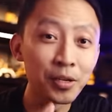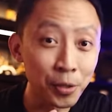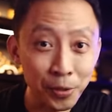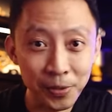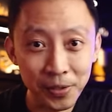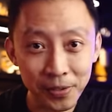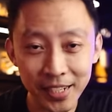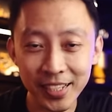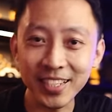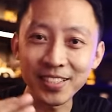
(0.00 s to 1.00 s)
No,
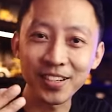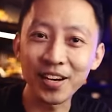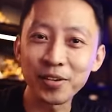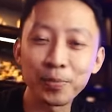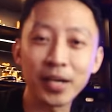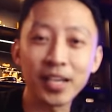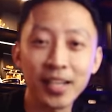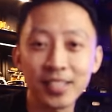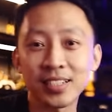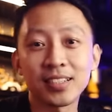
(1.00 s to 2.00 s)
right, that's not how you buy
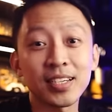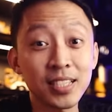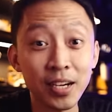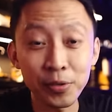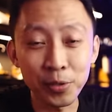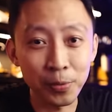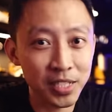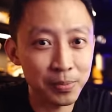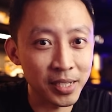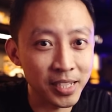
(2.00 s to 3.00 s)
lights and that's how you
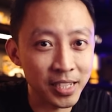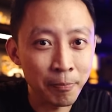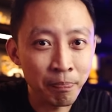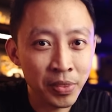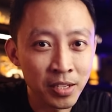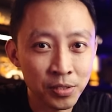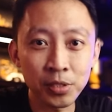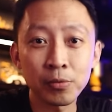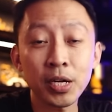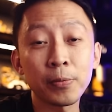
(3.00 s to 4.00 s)
waste money. So
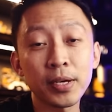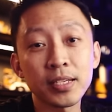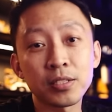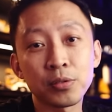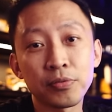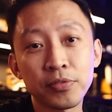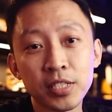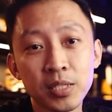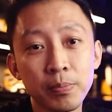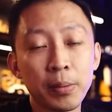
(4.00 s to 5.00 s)
the right way is to
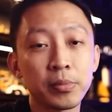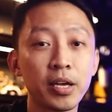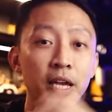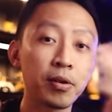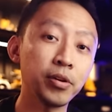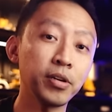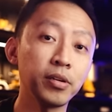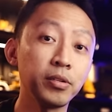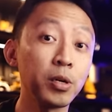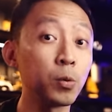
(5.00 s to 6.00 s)
first map the
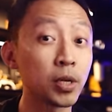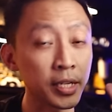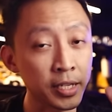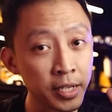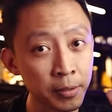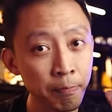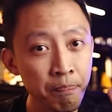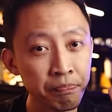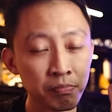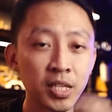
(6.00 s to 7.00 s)
area you're working in,
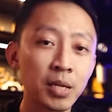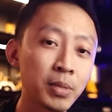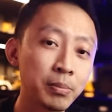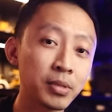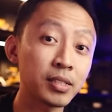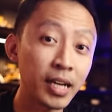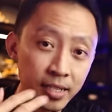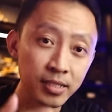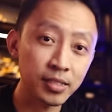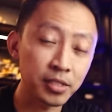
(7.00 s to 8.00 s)
then map the
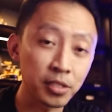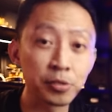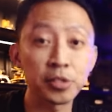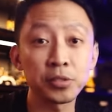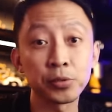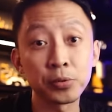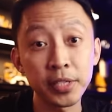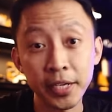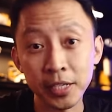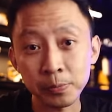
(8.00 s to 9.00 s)
task that you're going to do
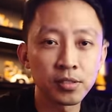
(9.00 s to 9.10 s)
there.